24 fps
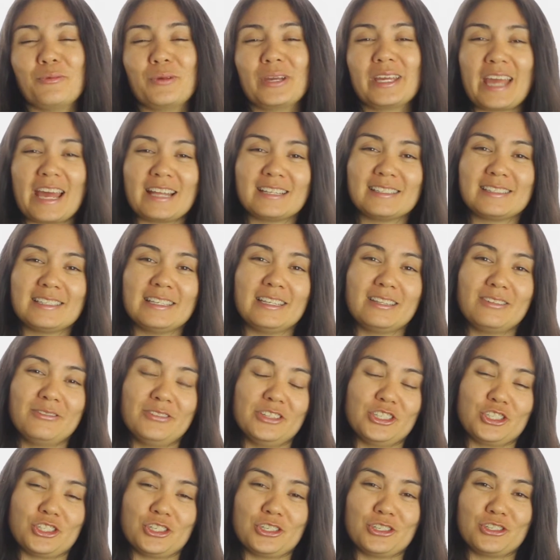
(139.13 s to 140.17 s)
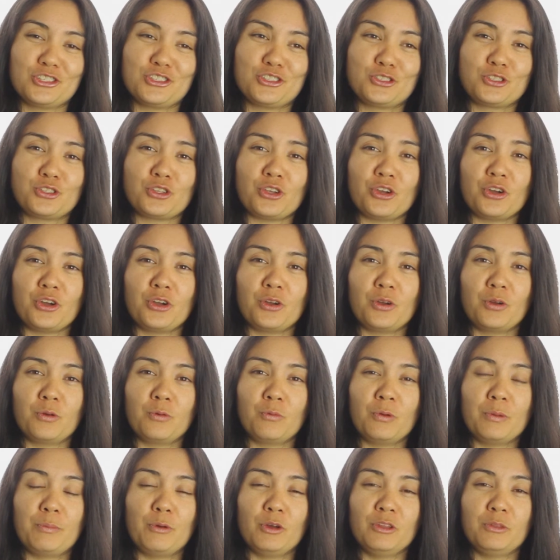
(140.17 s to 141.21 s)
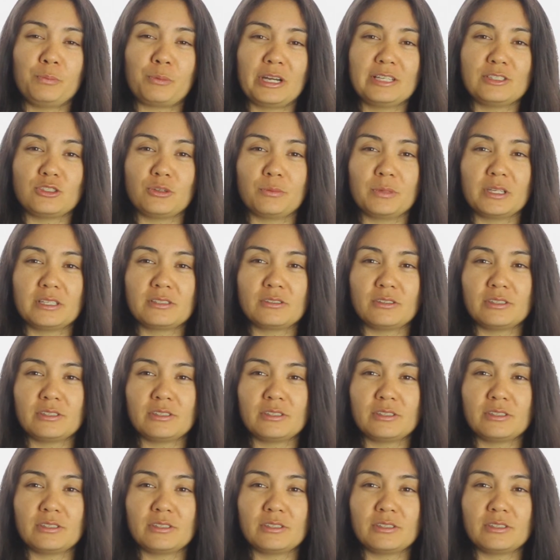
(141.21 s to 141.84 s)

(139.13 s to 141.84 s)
We can see the vision. So we're both brainstorming.